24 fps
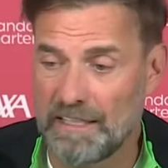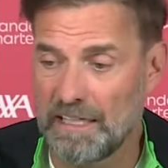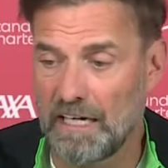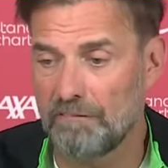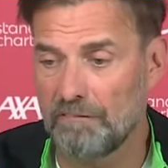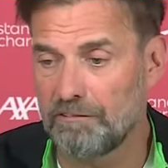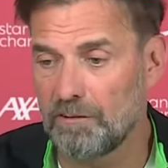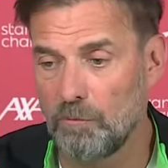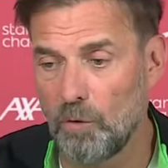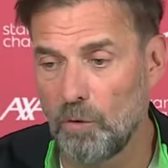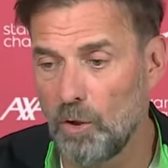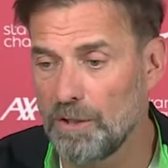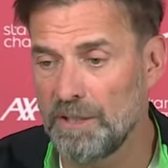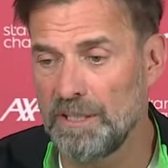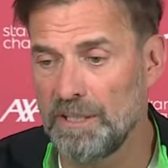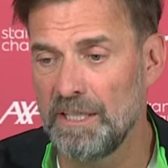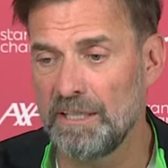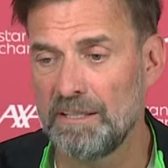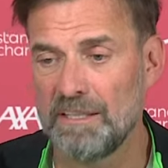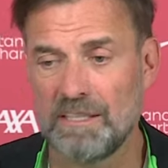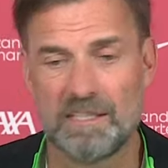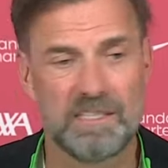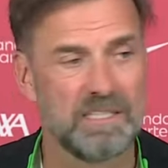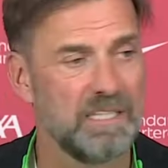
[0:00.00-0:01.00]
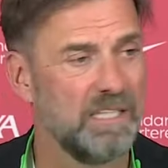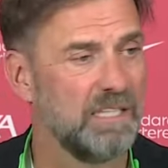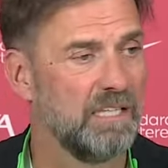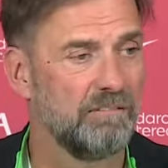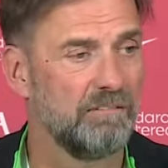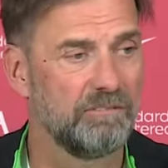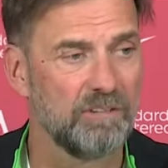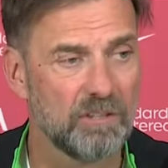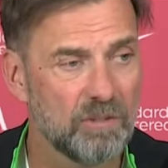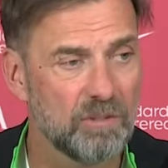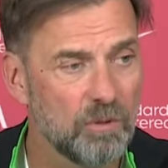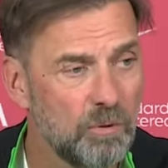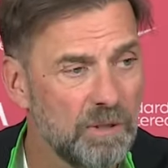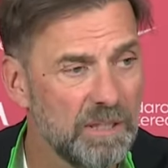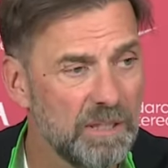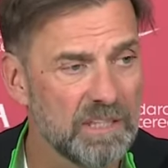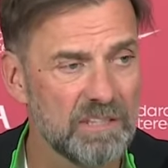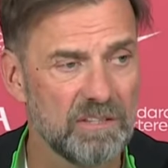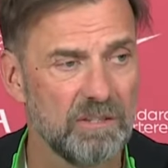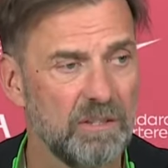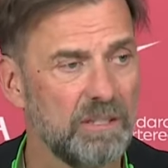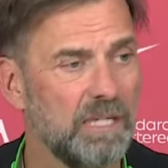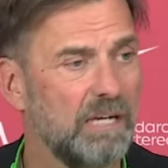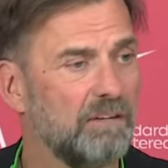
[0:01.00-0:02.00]
it after 1 year. I didn't say it after 2
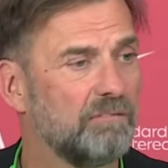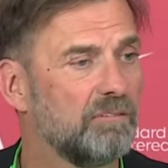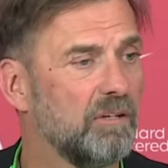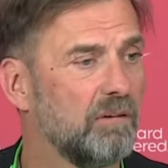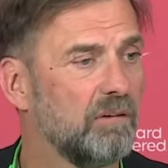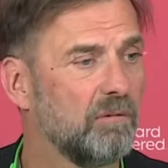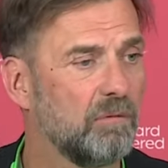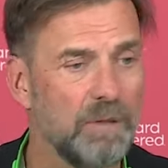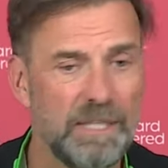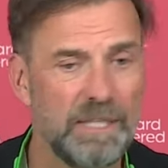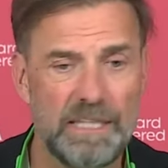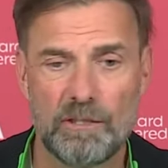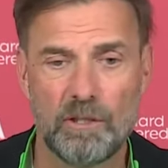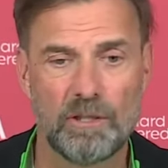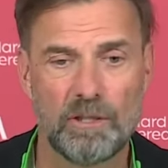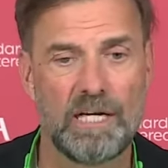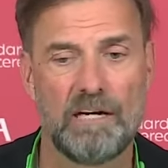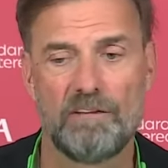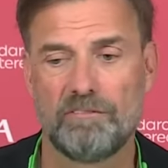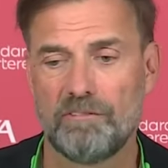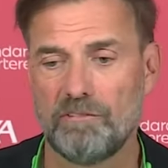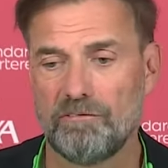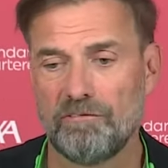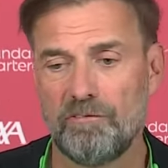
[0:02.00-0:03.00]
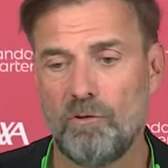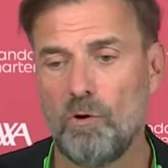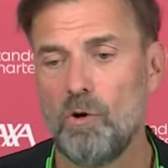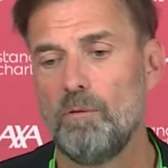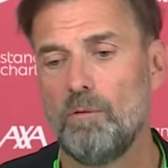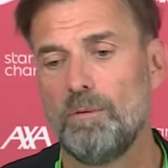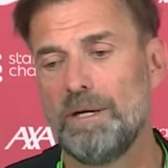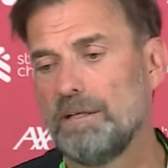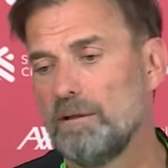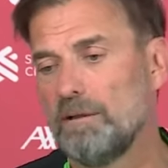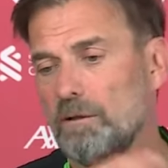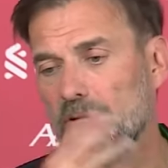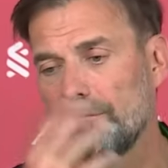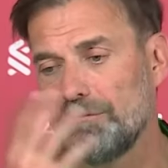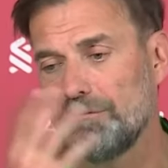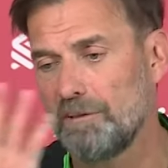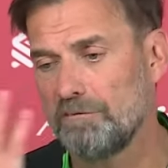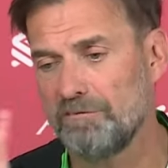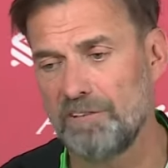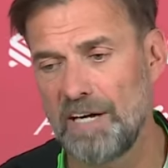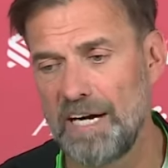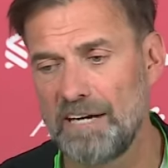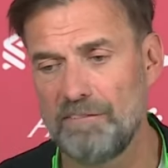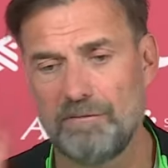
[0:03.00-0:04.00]
years, not after 3, not after 4, when or
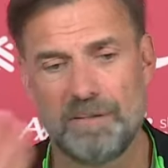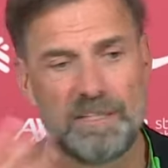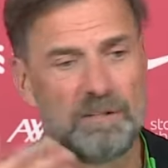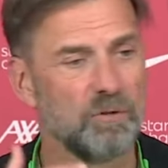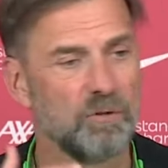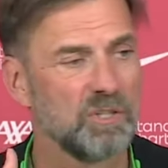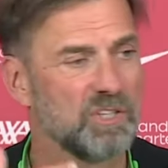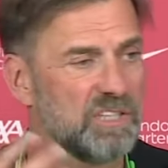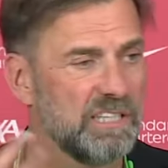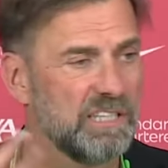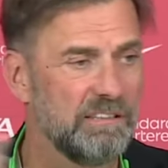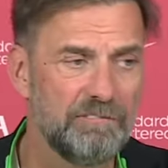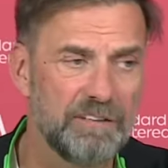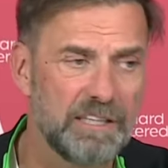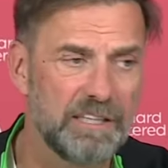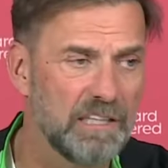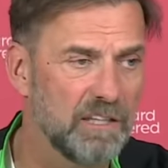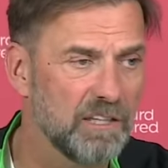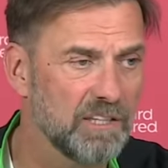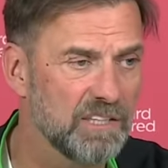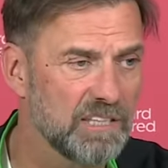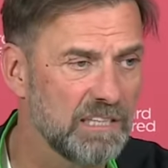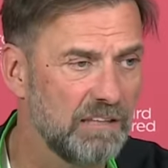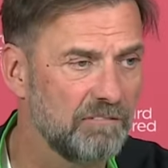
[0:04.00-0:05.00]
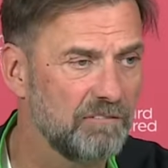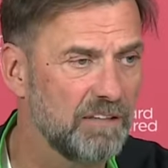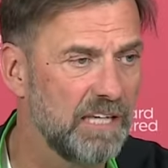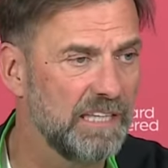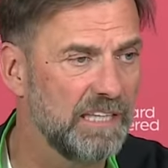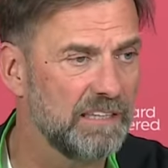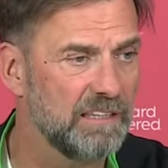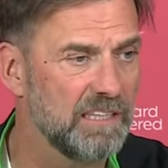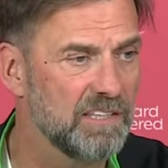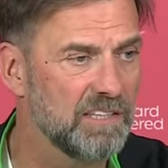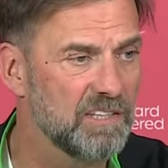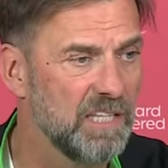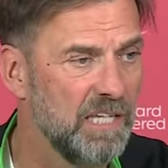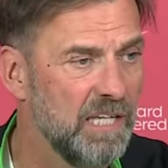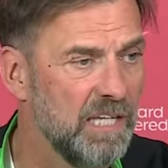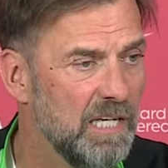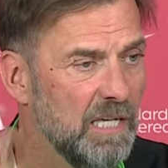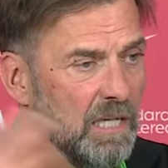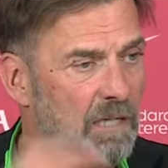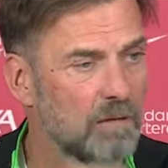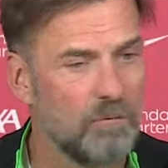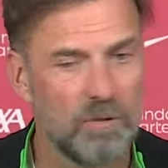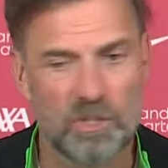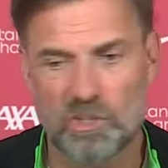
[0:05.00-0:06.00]
after 5, when it was difficult, stuff like this.
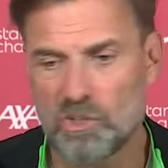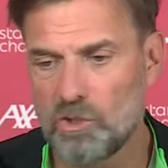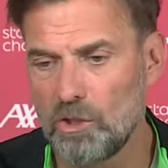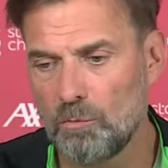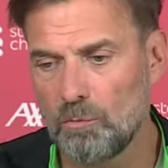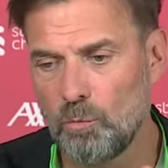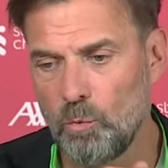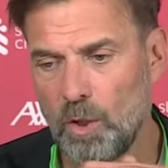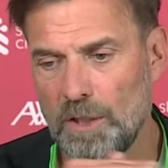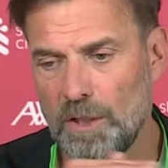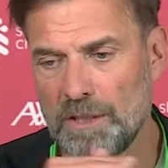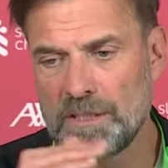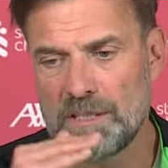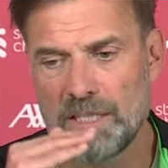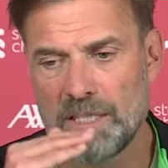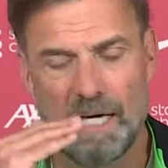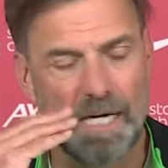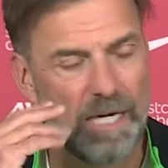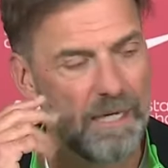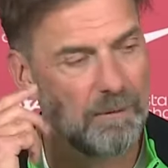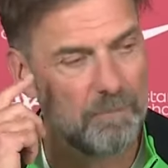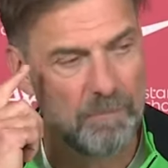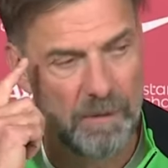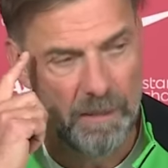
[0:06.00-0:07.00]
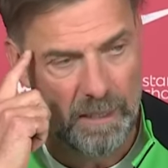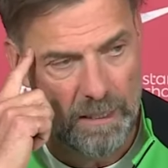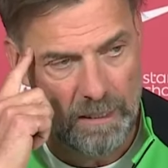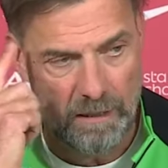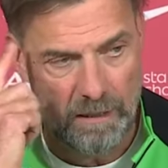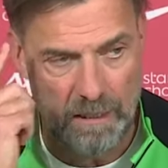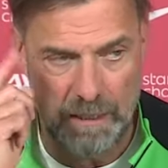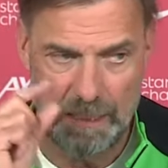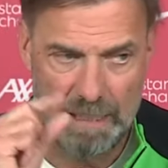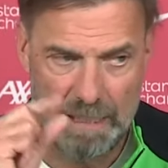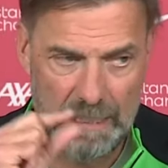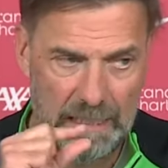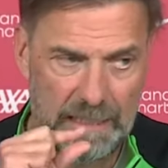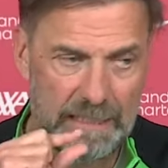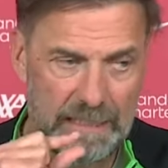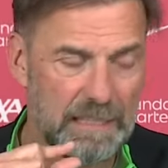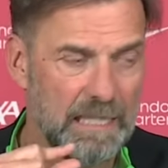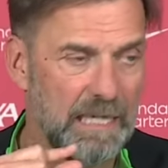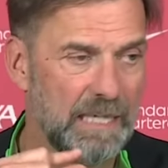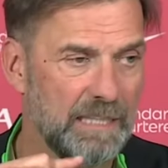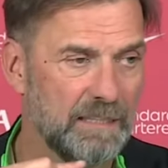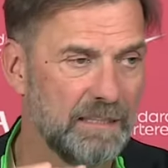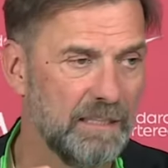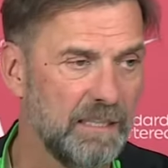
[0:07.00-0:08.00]
It was not one time a
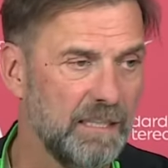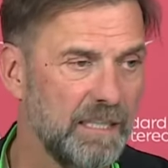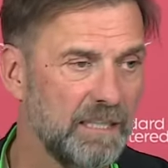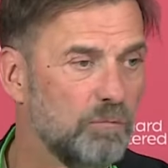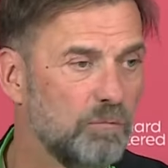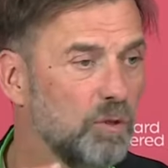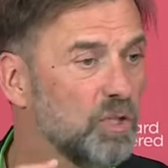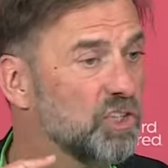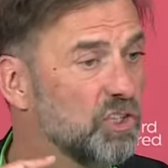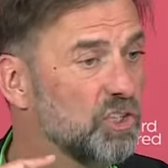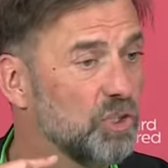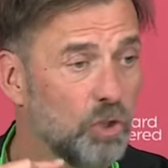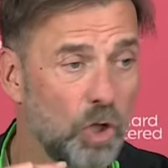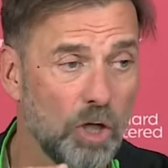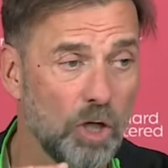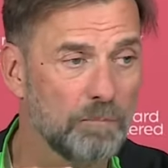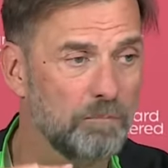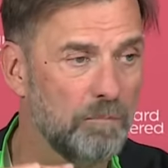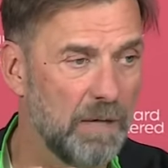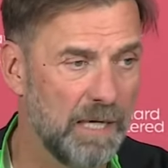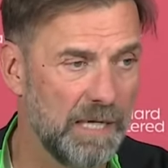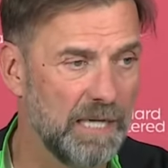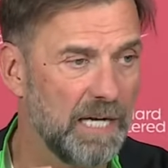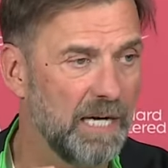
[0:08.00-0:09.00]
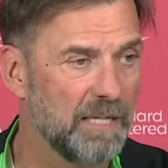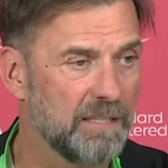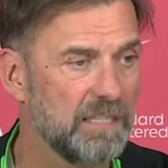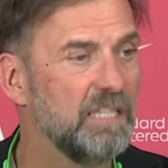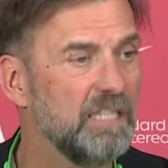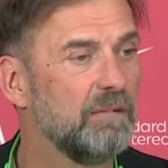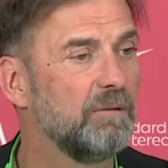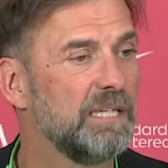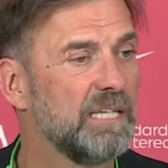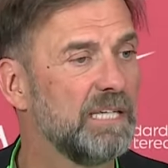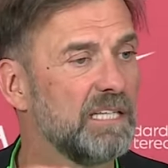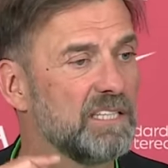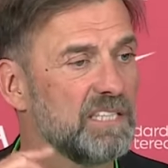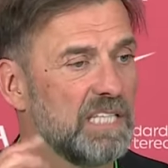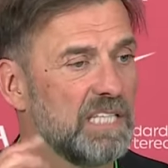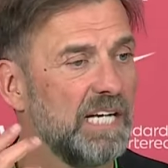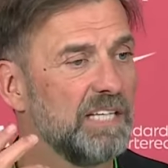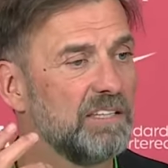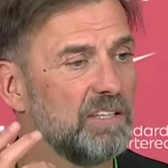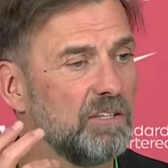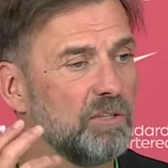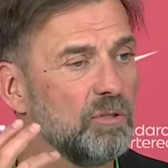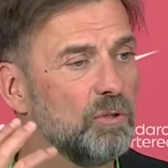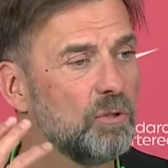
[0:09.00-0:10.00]
little idea. It was not my idea when I
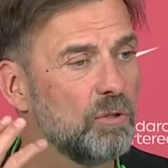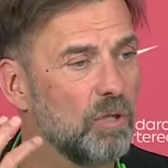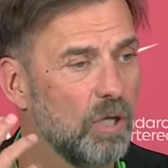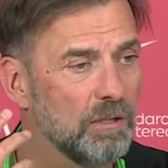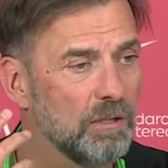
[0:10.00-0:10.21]
signed a new